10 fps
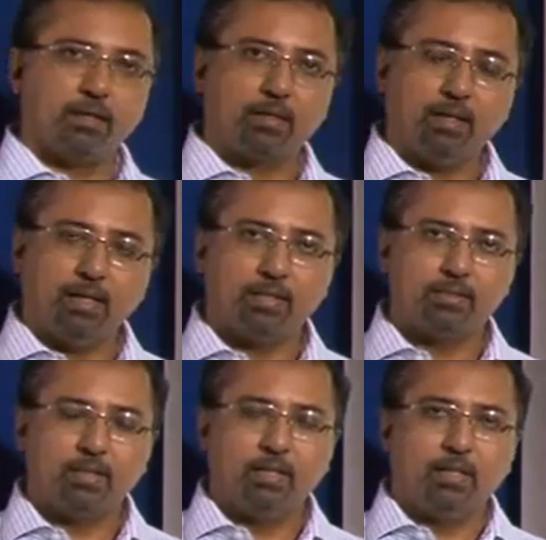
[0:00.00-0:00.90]
realize
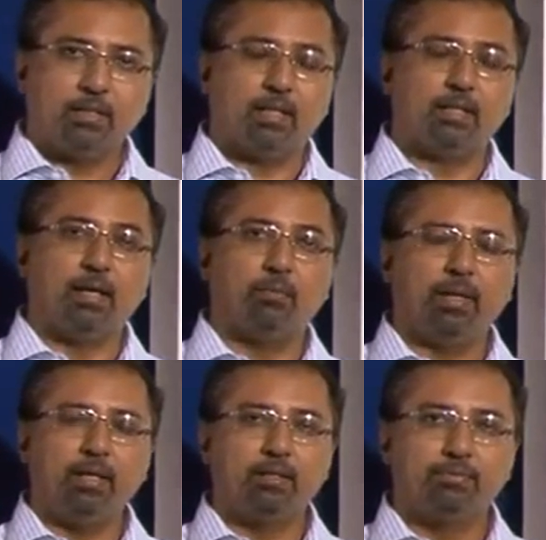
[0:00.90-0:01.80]
that they are
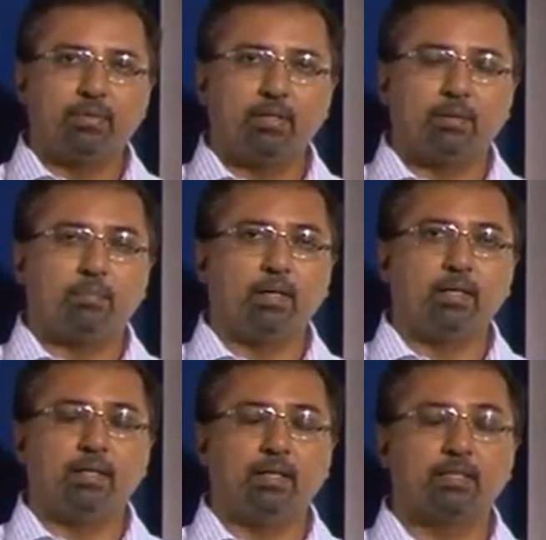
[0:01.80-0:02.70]
very different and
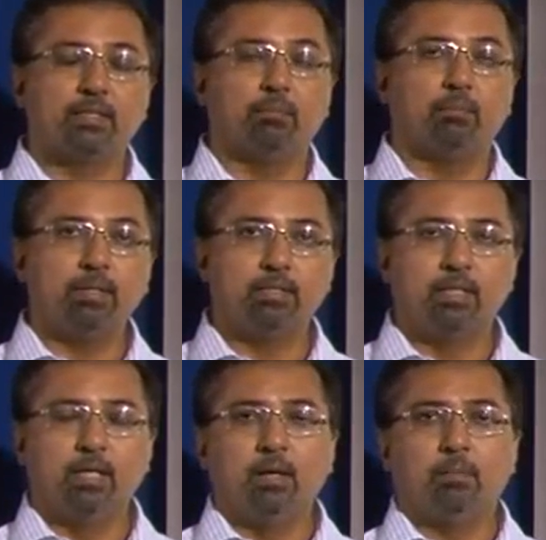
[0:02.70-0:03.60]
marketing is a much
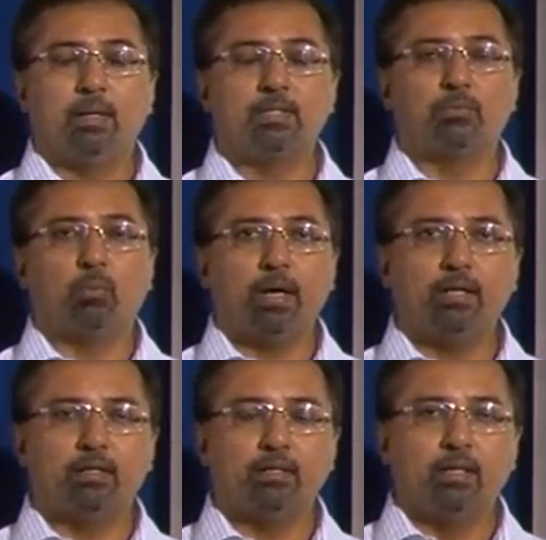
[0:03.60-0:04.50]
much
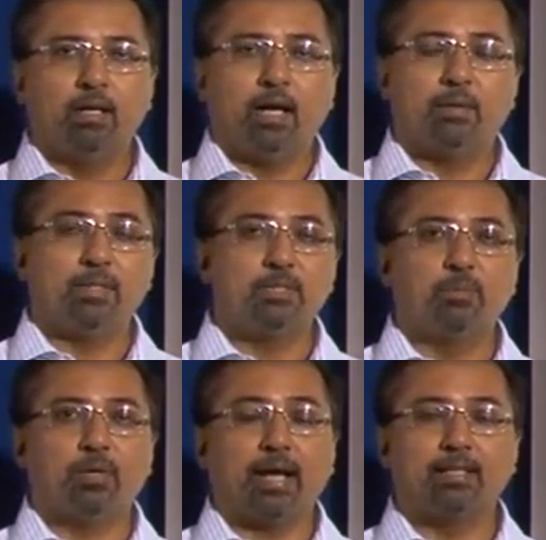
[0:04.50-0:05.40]
wider and much
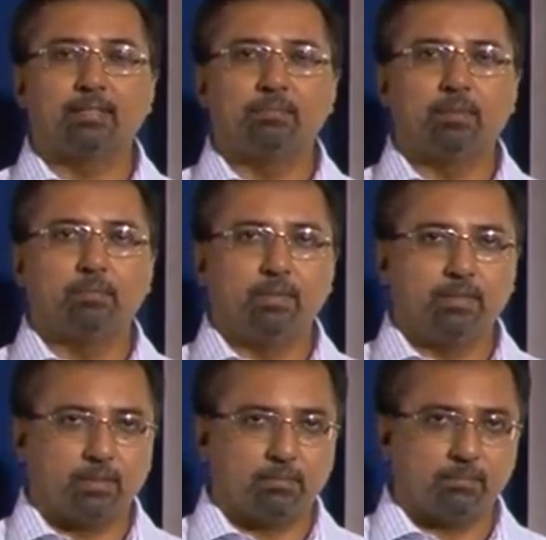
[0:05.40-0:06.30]
more acceptable
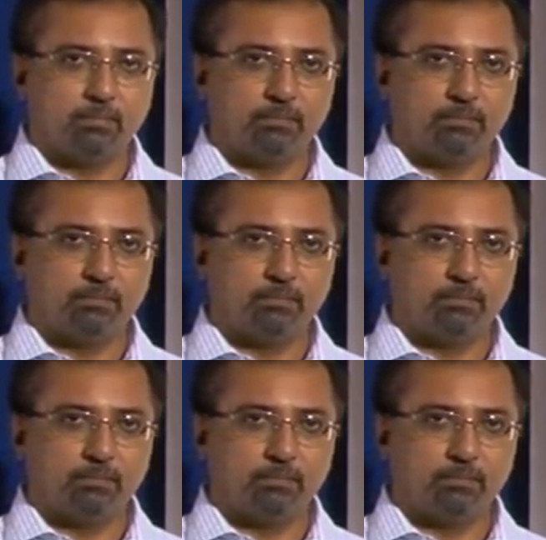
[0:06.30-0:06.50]
term.